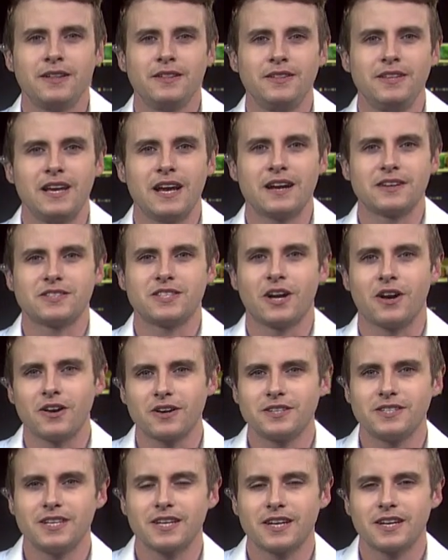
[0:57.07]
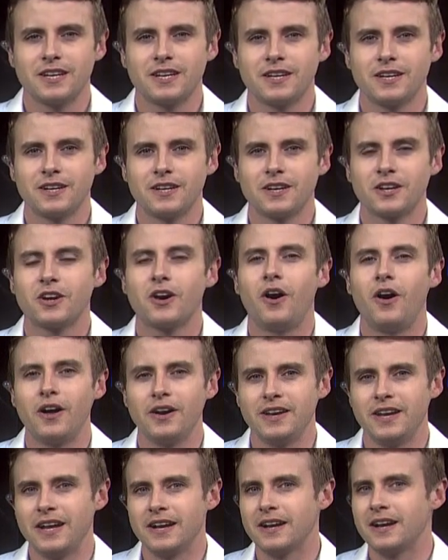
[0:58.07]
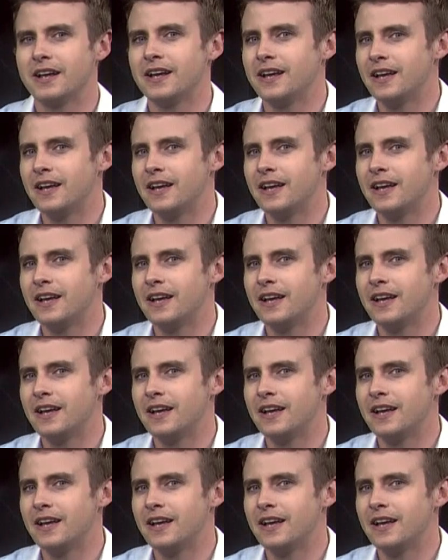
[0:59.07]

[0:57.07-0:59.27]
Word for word: the Antarctic continent.